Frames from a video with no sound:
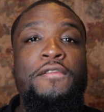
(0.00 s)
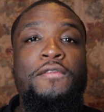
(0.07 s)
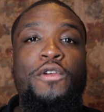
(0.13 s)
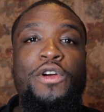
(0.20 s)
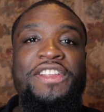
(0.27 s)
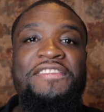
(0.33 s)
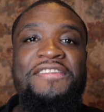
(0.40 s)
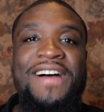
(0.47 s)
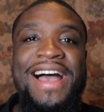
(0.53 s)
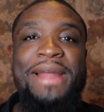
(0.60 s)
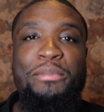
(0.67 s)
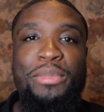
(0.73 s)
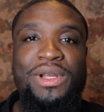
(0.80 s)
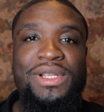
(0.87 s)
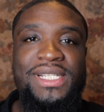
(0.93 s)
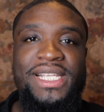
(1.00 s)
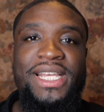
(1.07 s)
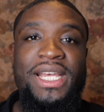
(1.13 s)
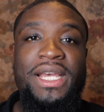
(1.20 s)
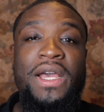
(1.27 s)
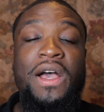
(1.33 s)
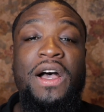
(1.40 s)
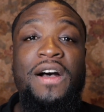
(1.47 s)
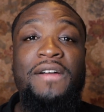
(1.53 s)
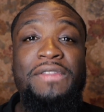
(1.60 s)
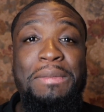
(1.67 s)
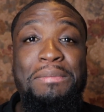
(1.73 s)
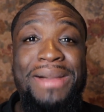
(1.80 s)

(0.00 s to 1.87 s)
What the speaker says: 45% of the